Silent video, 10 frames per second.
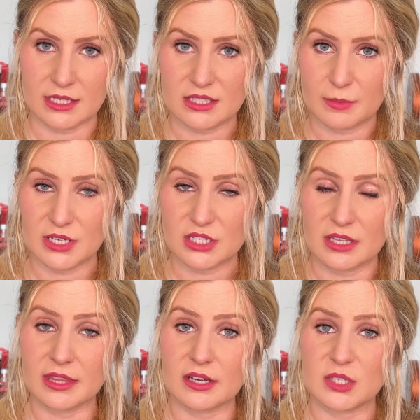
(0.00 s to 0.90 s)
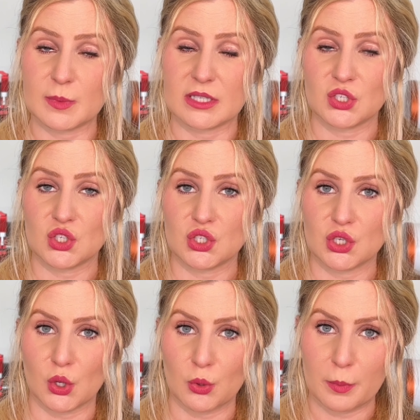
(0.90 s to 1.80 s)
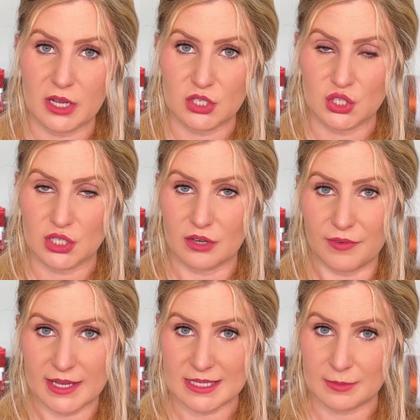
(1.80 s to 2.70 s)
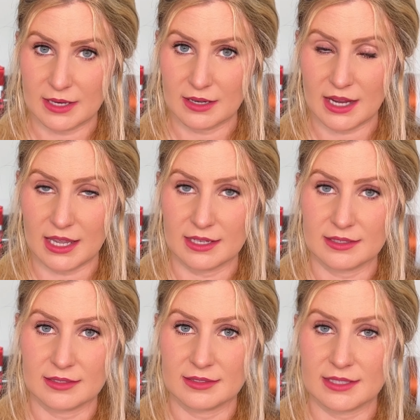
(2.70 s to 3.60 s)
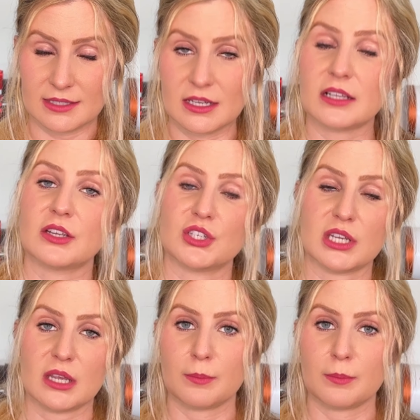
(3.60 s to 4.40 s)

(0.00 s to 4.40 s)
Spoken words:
Not to mention, there's been so much advancement in technology,